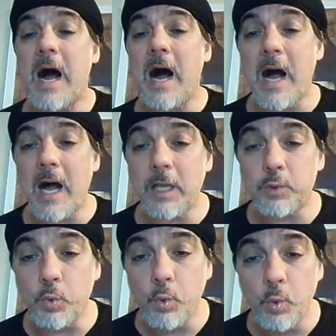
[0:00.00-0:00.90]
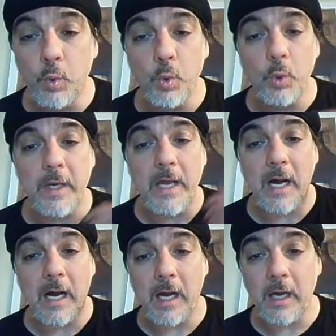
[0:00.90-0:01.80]

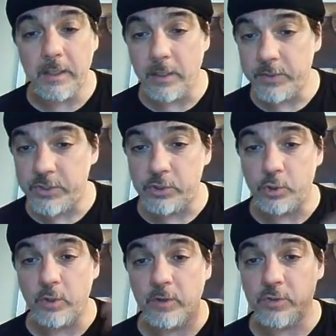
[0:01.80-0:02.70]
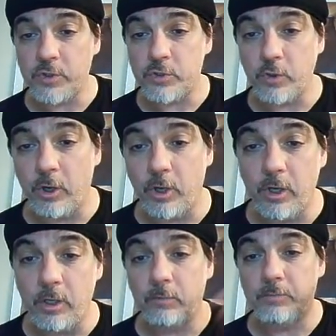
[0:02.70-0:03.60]
Aduna. Now, this is good because it's
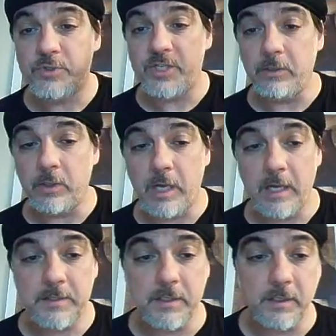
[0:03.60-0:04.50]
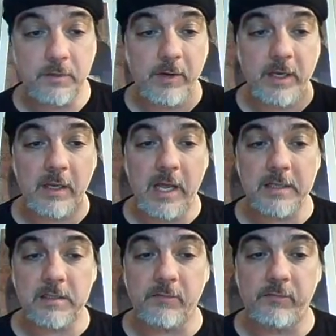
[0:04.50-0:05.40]
all single consonants, right?
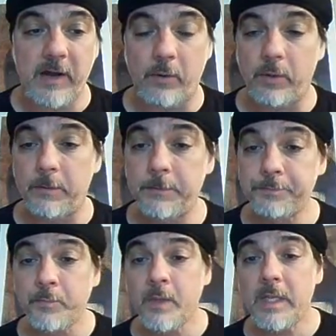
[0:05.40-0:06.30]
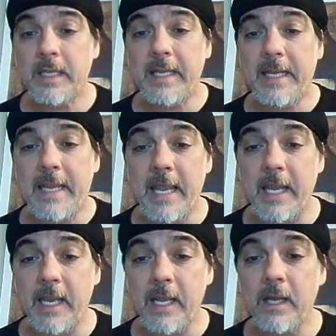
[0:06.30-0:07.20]
Lots of vowel.
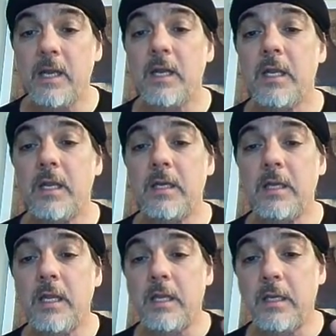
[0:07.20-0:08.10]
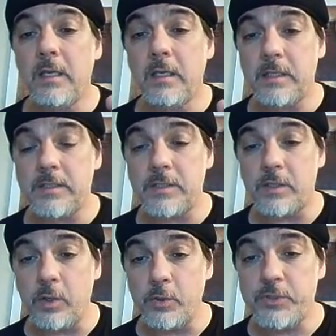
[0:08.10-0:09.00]
K. And this is
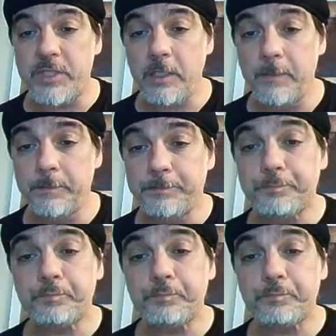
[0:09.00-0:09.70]
closed D.